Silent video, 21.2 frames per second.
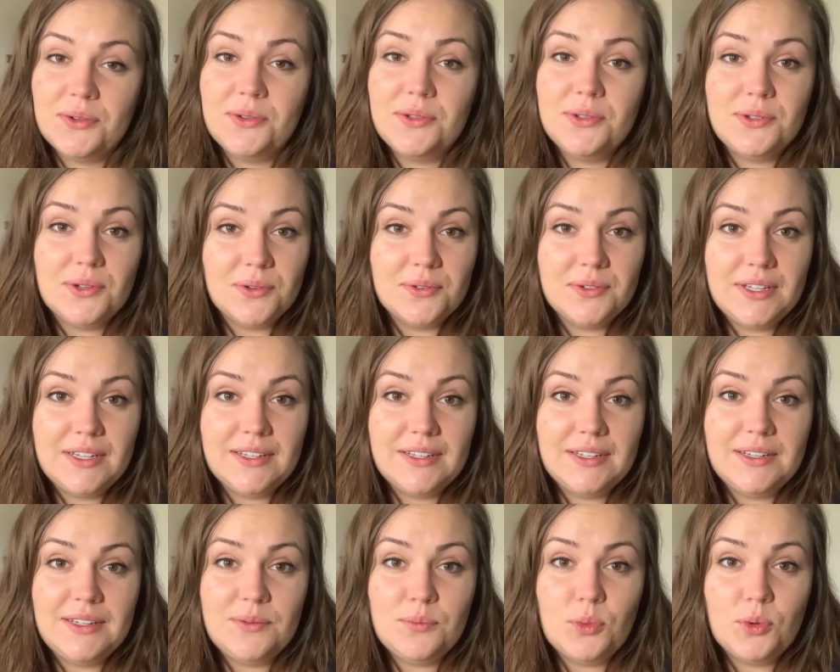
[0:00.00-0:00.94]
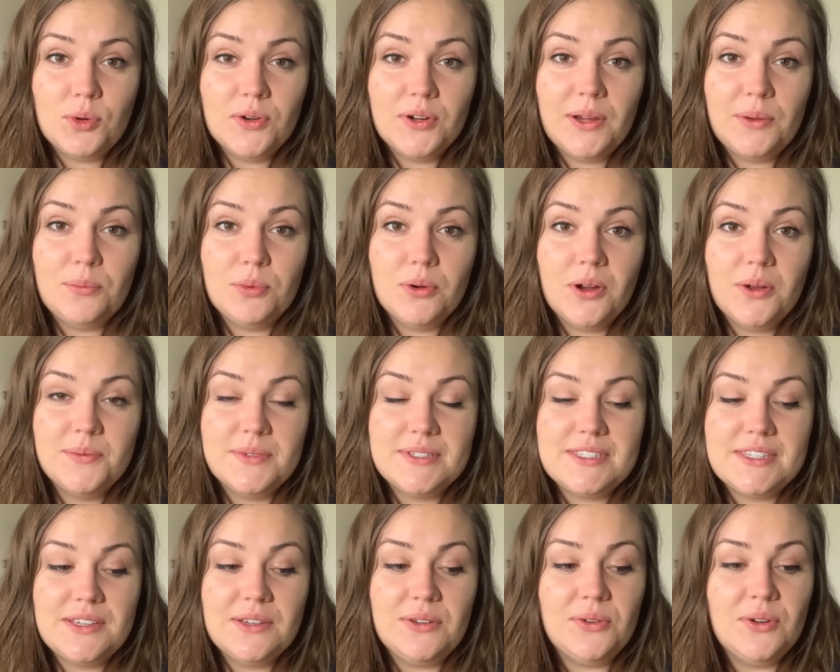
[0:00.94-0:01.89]
You don't need any more. I
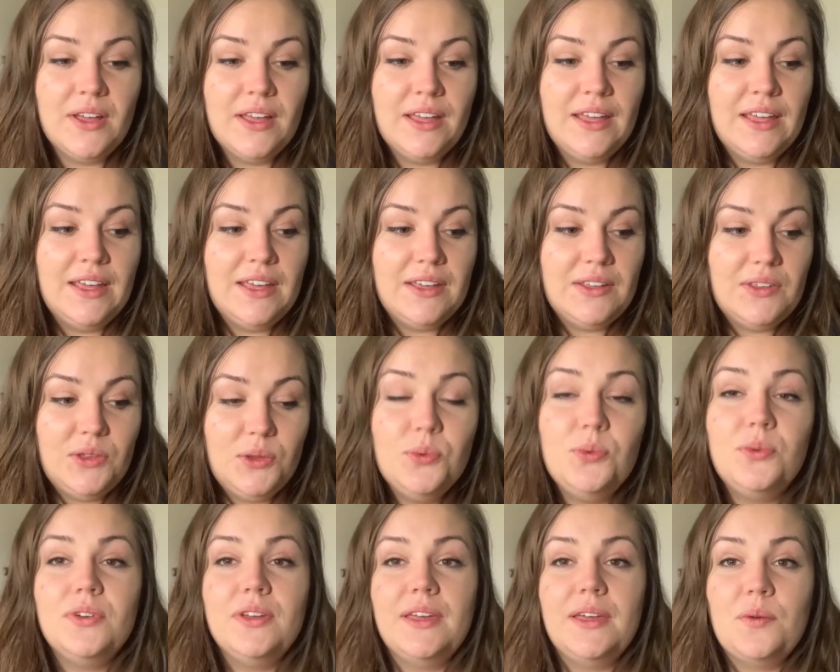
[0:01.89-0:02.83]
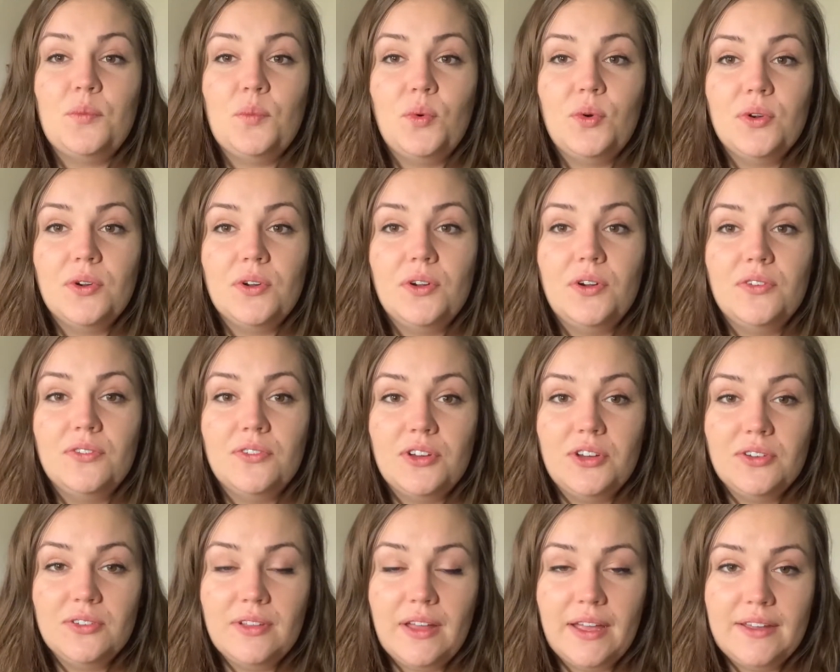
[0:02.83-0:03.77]
promise you. You will get more over
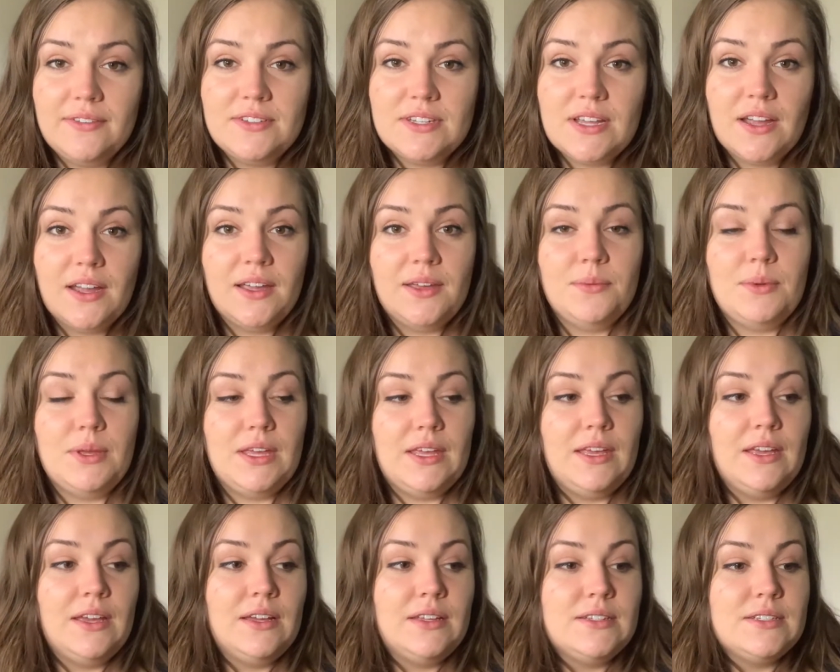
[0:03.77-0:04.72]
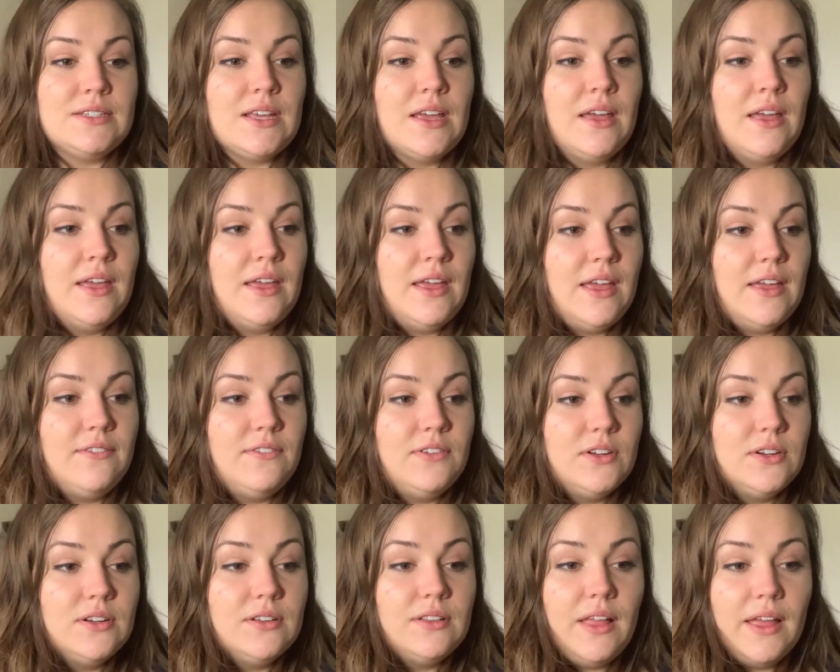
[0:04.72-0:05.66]
your lifetime, and if
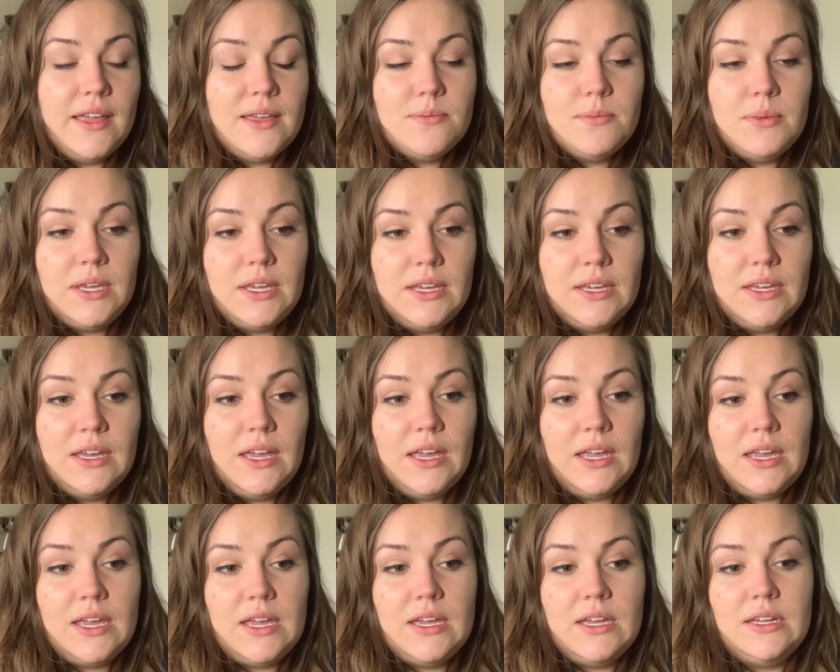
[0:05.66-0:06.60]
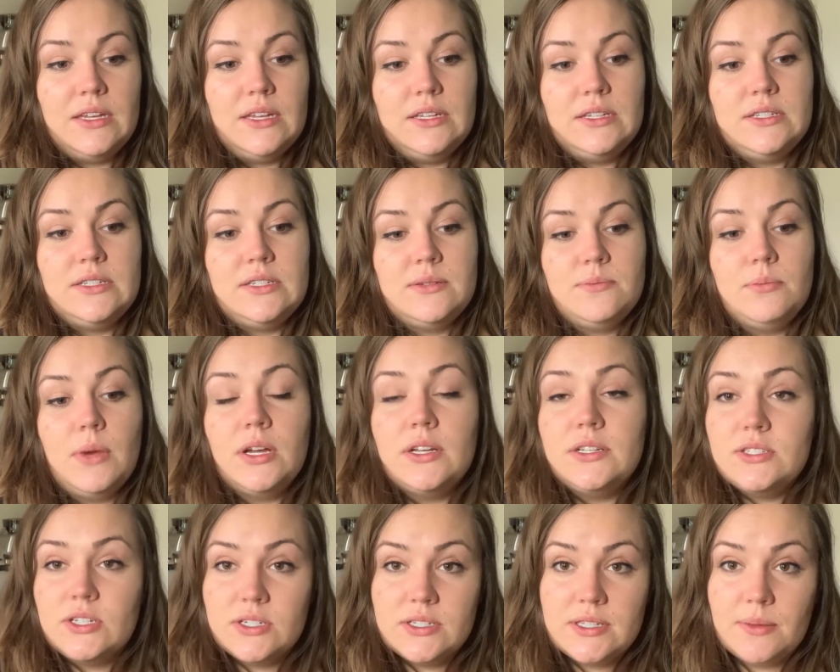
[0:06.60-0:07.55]
you're like me and
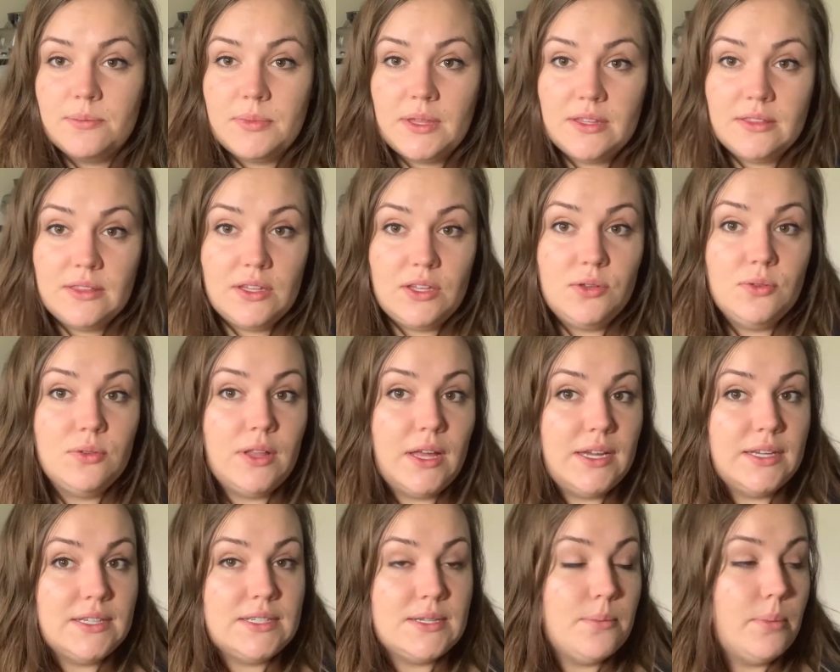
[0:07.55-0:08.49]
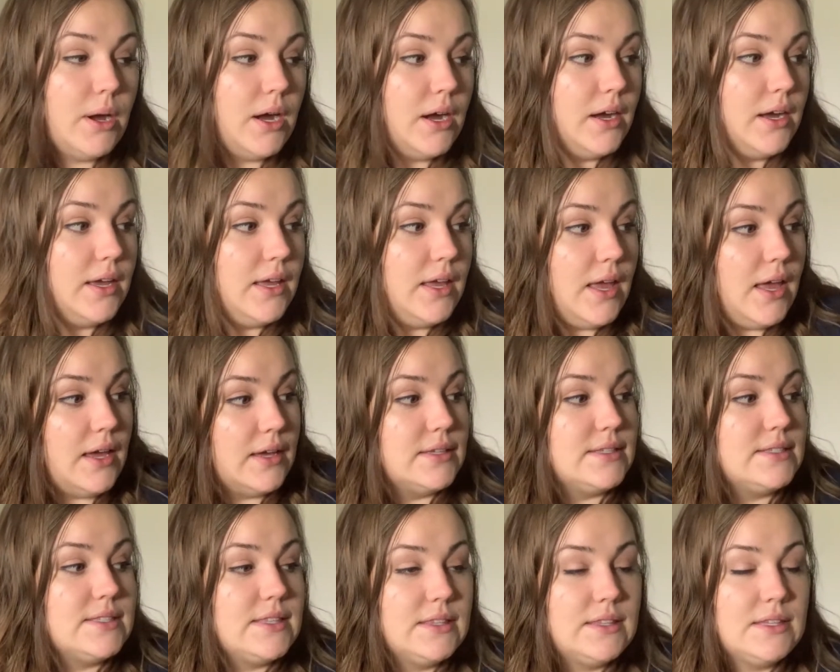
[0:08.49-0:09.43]
mugs are something that you like to buy
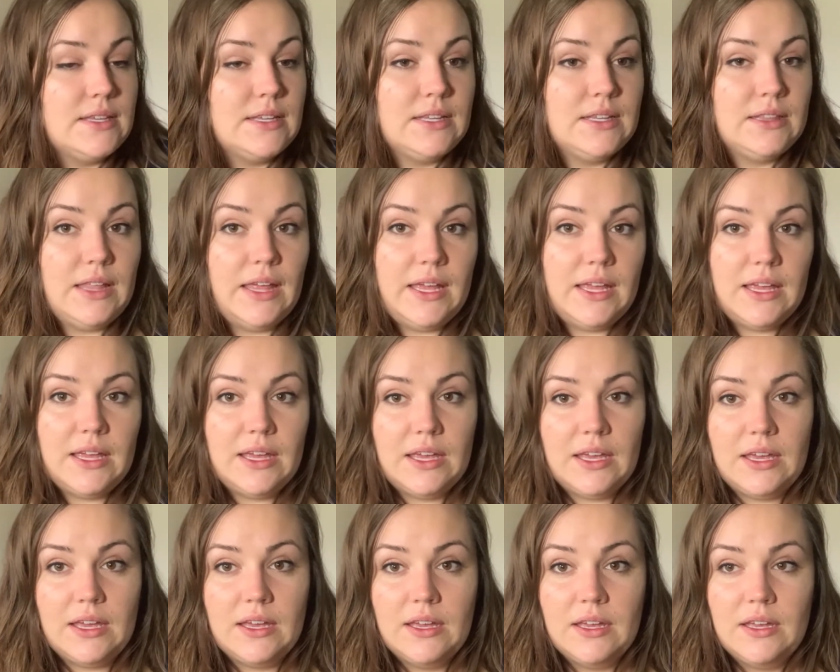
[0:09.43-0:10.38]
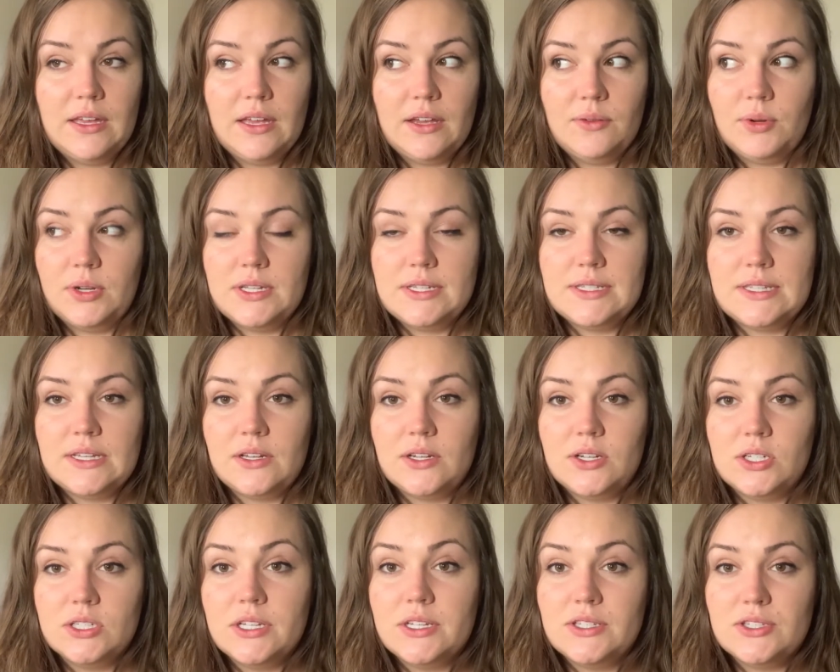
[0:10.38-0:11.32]
as, like, what is it
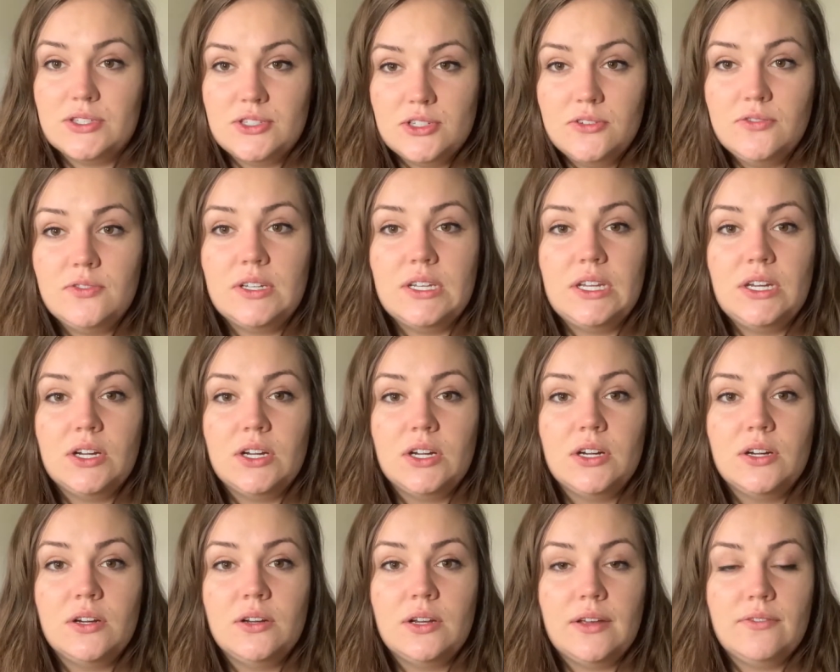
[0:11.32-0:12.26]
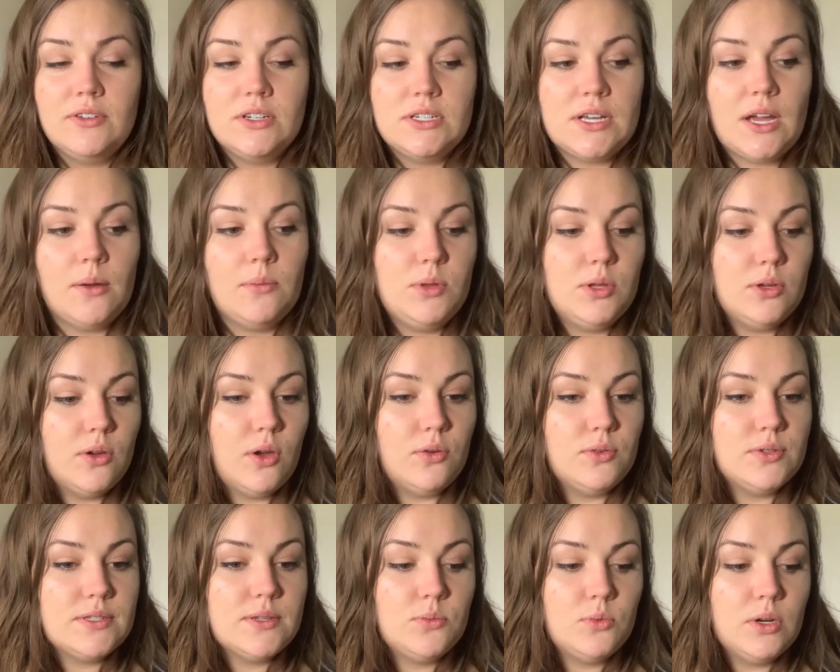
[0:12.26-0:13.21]
called, a souvenir every time you go
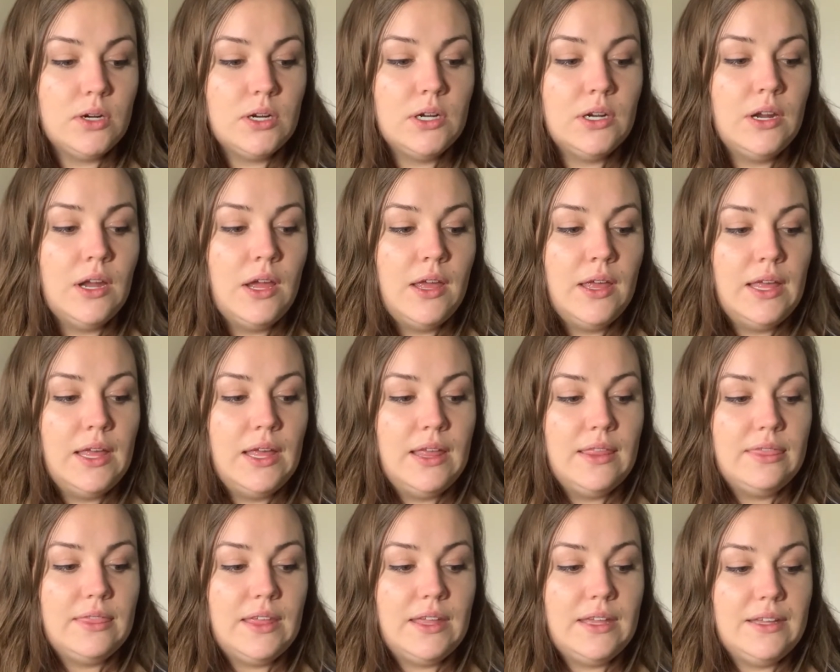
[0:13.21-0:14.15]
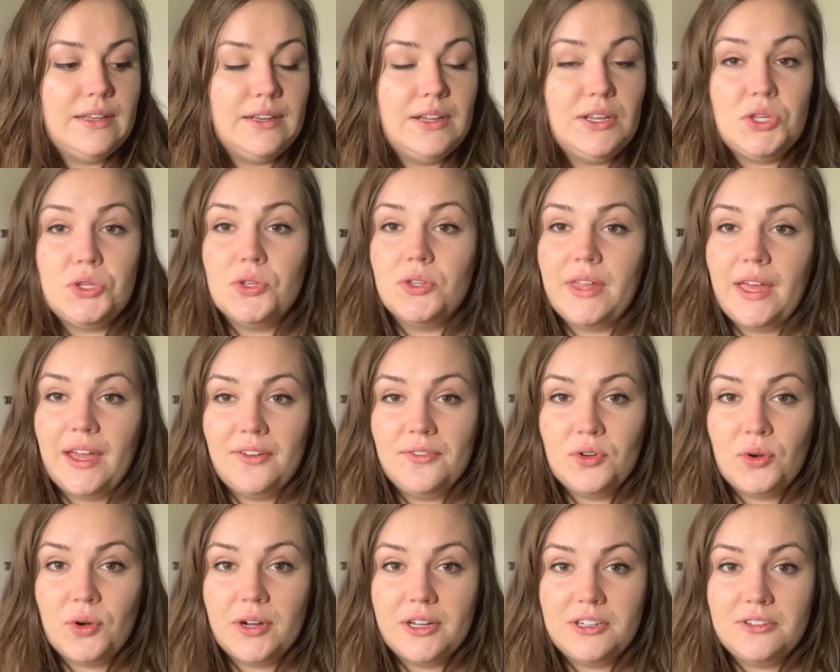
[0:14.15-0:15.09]
somewhere, then you'll
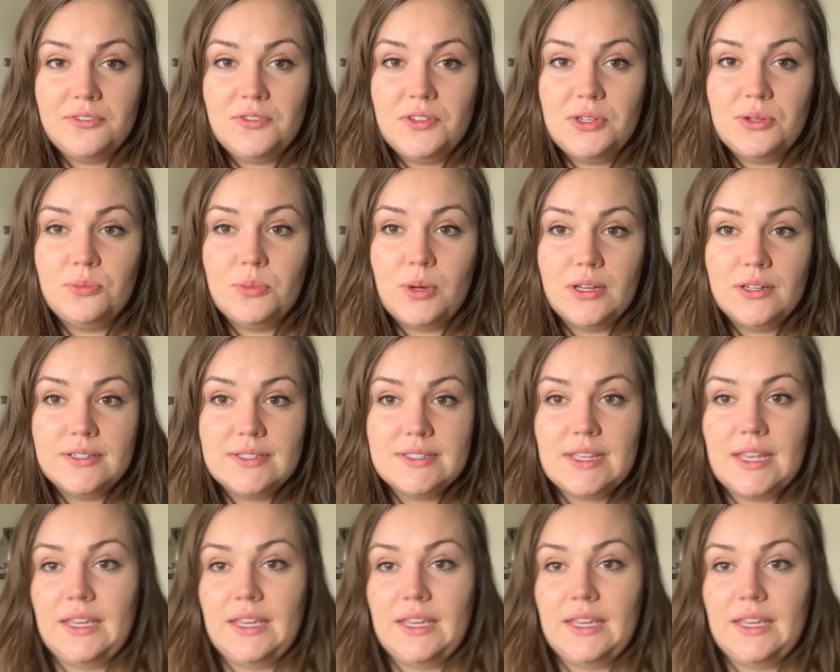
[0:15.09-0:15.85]
have quite a few mugs.